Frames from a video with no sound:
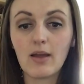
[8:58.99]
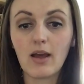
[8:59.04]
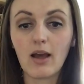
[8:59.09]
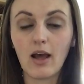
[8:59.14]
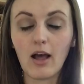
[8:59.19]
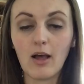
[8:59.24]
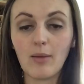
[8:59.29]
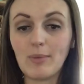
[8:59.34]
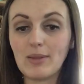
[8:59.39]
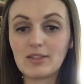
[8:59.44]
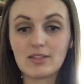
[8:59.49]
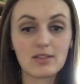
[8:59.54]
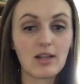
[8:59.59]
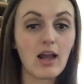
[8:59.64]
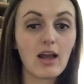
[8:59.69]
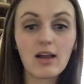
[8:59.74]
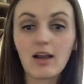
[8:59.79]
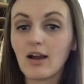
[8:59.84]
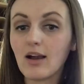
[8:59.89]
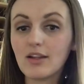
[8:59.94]
It's
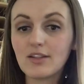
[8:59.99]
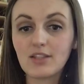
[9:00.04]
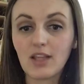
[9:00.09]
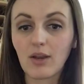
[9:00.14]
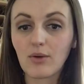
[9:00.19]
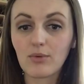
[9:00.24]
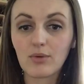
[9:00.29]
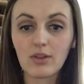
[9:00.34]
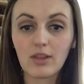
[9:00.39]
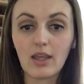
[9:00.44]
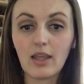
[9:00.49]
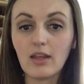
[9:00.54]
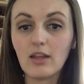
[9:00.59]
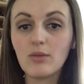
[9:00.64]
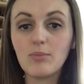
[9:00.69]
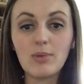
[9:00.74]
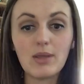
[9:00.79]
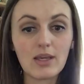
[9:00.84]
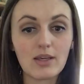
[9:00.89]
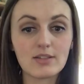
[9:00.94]
not content related
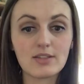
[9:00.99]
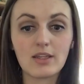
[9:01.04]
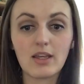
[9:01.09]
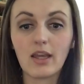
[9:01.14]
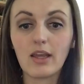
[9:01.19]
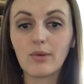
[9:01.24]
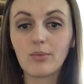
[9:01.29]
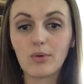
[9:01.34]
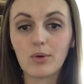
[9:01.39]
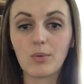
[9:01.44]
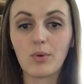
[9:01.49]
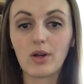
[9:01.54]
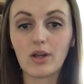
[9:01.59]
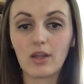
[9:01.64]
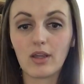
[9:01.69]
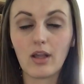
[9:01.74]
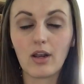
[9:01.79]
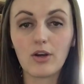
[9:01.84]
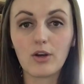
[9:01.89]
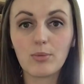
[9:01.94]
because again, we're
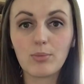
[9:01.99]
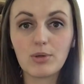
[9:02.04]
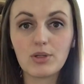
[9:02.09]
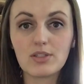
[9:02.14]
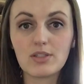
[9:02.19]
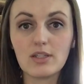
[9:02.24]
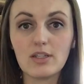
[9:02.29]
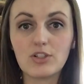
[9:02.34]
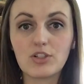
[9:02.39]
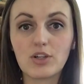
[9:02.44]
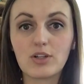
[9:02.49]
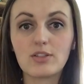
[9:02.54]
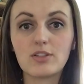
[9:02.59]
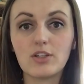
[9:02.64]
working on our procedures.